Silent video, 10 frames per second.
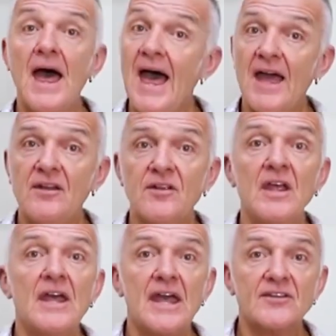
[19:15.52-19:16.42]

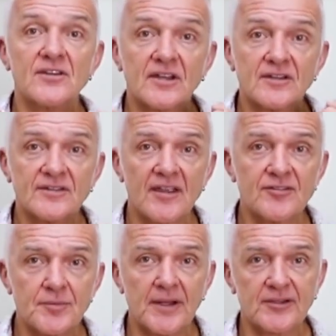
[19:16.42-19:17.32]
And it's an
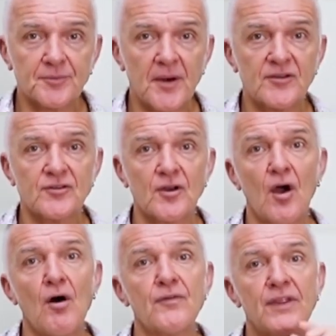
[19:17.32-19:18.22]
accessible expression
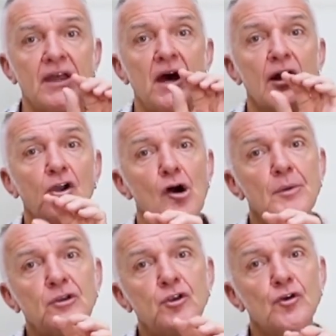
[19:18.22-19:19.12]
of the
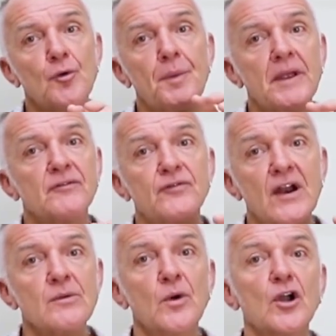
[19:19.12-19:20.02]
Common European
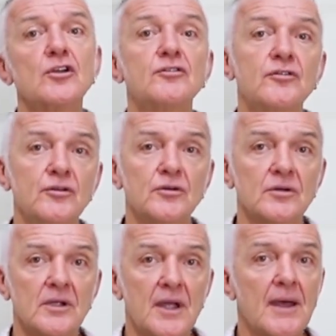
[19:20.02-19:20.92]
Framework
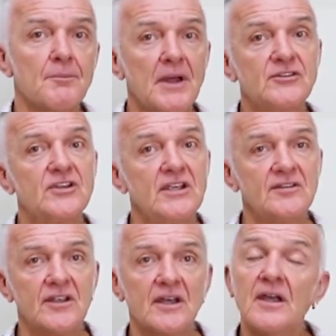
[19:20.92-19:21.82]
too, much
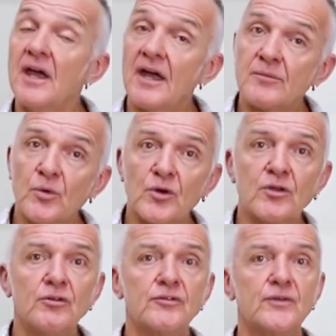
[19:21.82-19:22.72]
easier and more
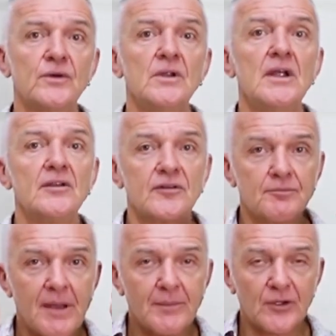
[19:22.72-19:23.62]
useful to
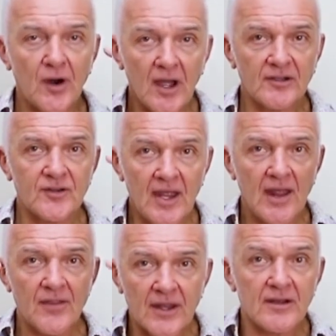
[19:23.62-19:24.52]
memorize
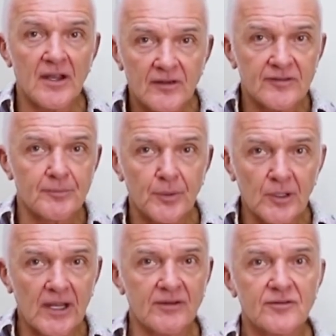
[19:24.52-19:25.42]
than simple
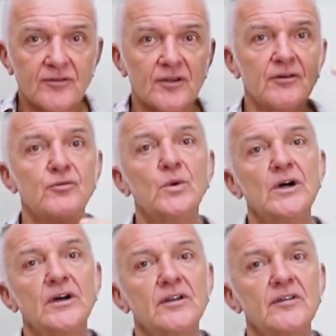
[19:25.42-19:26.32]
lists of
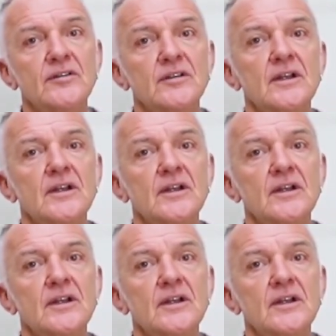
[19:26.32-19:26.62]
words.